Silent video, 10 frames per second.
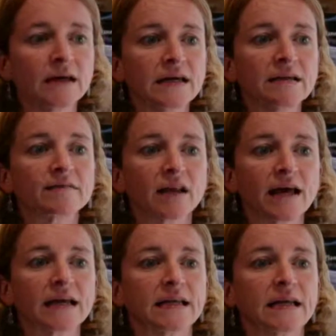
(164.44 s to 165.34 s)
It is
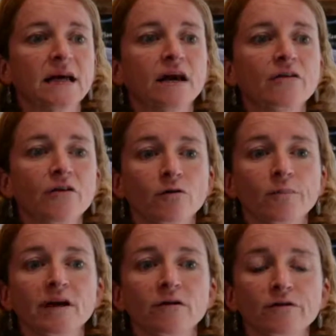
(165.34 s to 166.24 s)
likely that there will
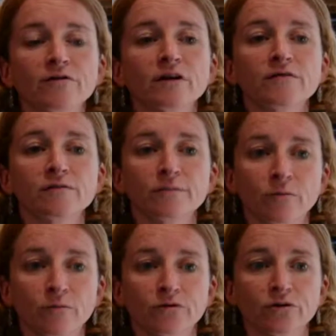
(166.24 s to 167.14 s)
be a lot of surface
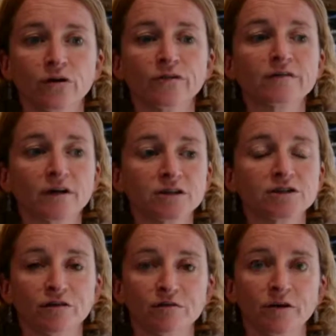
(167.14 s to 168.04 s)
meltwater on these ice
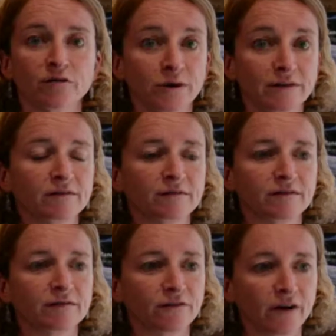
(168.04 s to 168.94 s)
shelves by
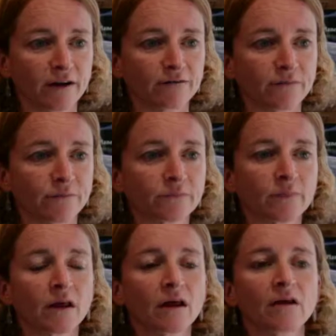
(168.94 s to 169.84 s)
2065.
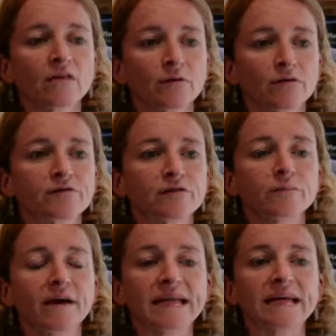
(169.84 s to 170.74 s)
There are
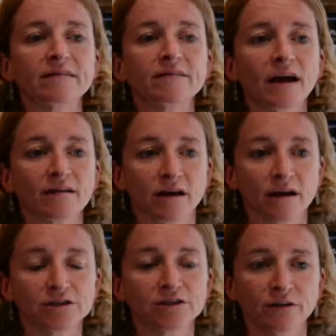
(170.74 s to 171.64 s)
still many intact
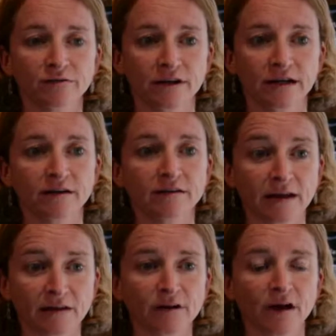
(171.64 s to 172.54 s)
ice shelves in
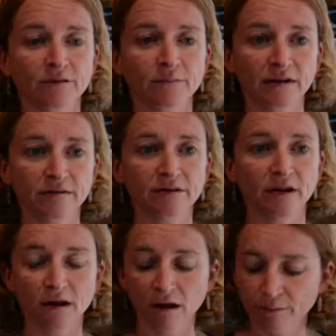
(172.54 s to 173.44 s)
the Antarctic
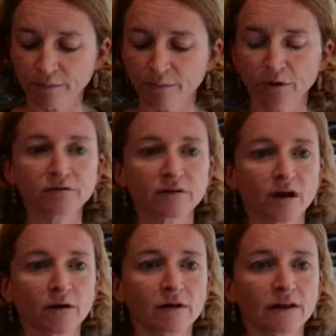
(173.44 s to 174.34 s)
Peninsula, but most are
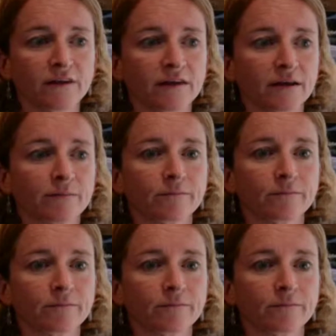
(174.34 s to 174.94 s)
currently thinning.